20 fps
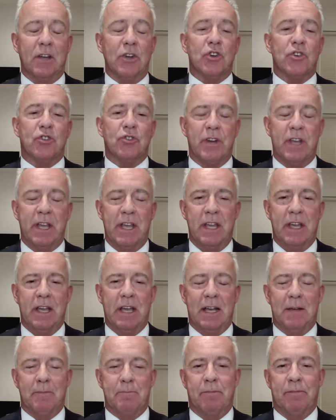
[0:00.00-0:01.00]
country.
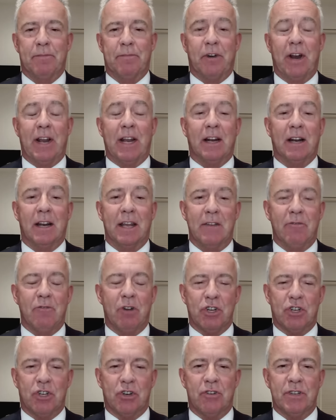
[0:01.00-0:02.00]
Frankly,
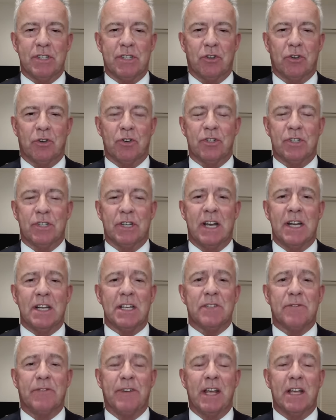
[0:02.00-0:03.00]
Russia has had
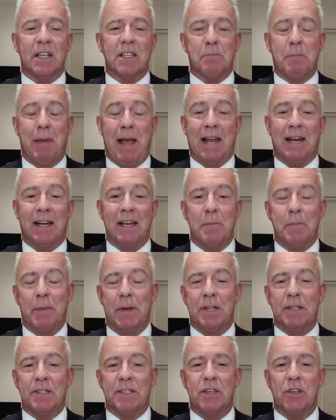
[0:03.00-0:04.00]
its fingers badly
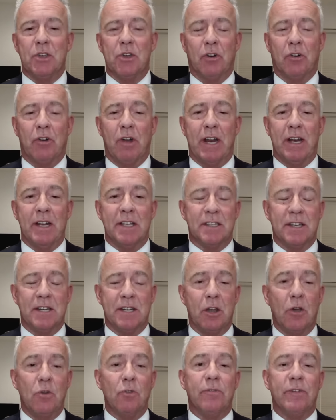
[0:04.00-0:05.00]
burnt in Ukraine. It's
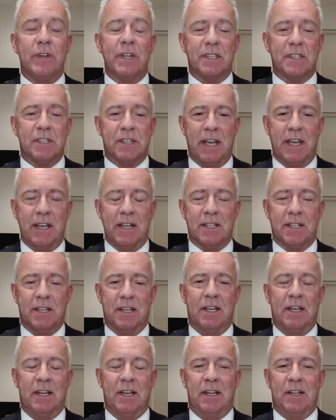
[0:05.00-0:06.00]
in no fit state
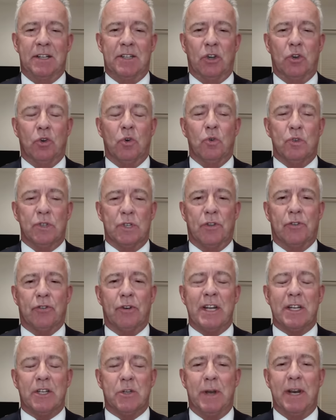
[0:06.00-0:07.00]
to cause a
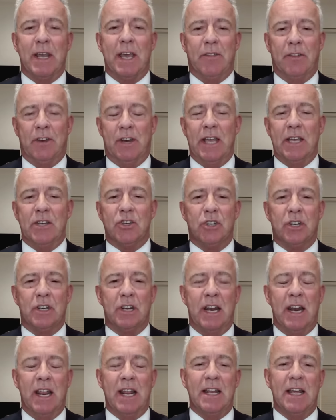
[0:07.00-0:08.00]
threat to any other
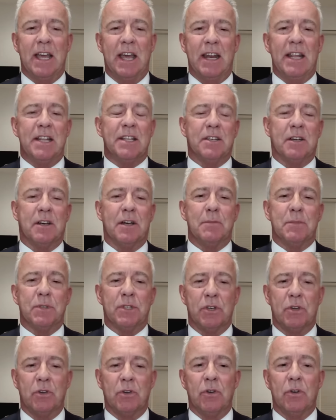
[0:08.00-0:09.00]
nation any time
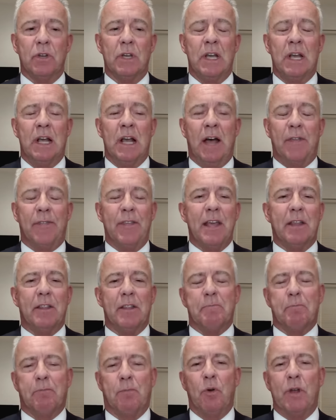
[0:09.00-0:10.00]
soon. I think
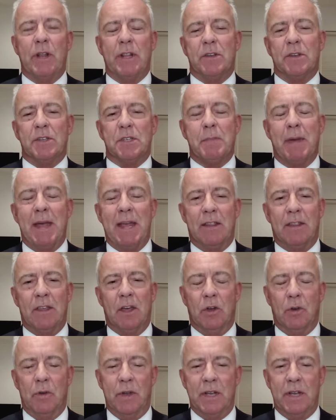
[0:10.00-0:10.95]
the point that's made,